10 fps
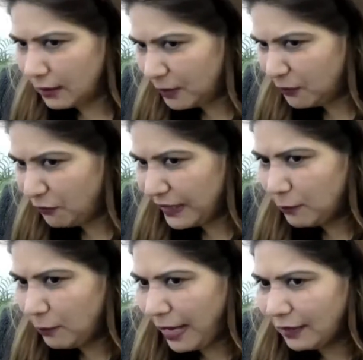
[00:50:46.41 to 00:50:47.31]

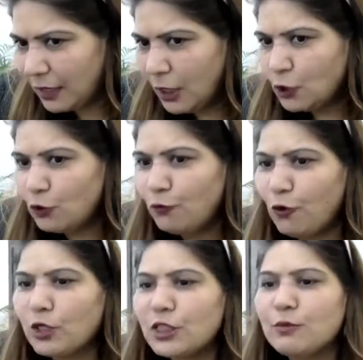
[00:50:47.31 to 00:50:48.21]
feedback to
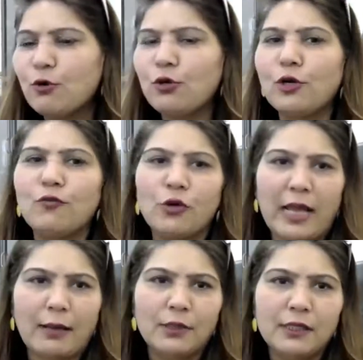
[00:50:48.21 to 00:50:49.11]
focus more on
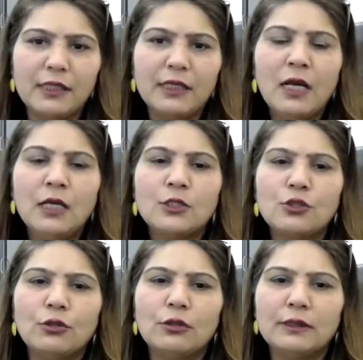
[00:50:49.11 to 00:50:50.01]
vocabulary.
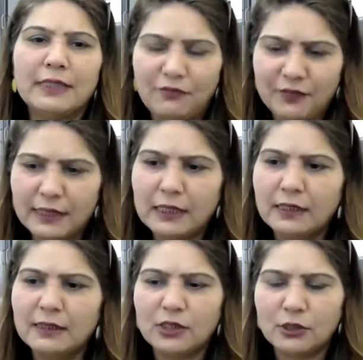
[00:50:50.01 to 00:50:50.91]
So definitely
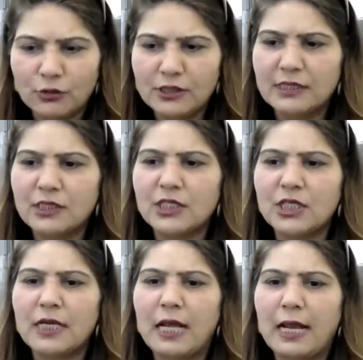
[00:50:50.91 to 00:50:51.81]
it's a good
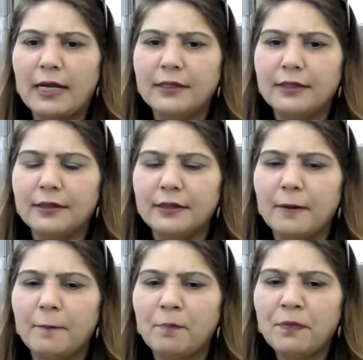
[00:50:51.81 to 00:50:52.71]
suggestion.
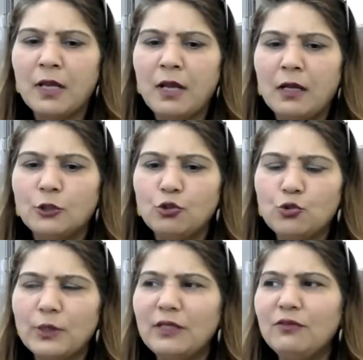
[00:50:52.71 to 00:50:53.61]
And
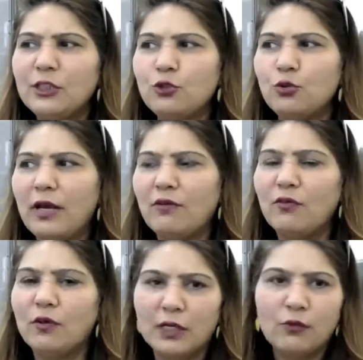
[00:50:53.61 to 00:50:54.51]
usually we do have a
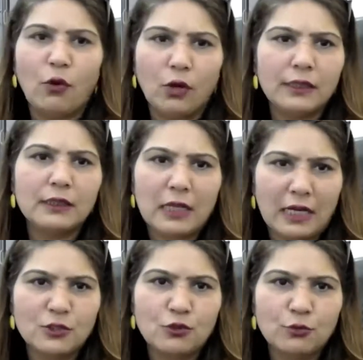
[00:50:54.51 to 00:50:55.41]
word wall in
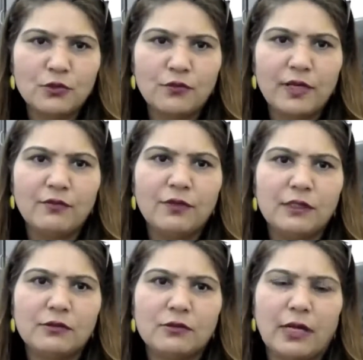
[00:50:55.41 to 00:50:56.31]
classrooms where
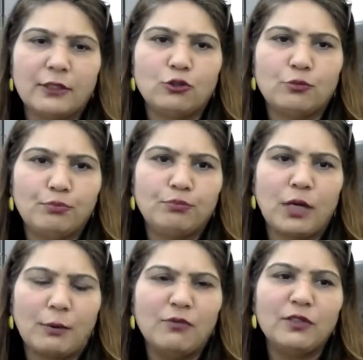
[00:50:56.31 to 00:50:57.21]
we try to
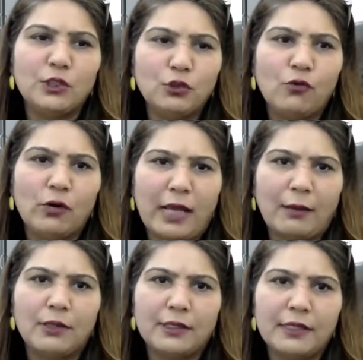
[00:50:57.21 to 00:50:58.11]
come up with new
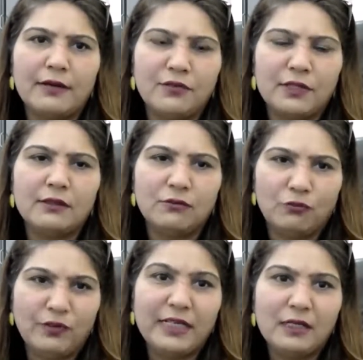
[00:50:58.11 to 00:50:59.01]
vocabulary every
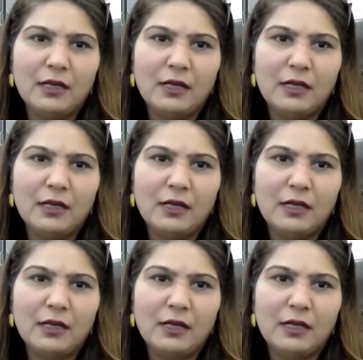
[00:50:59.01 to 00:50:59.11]
week.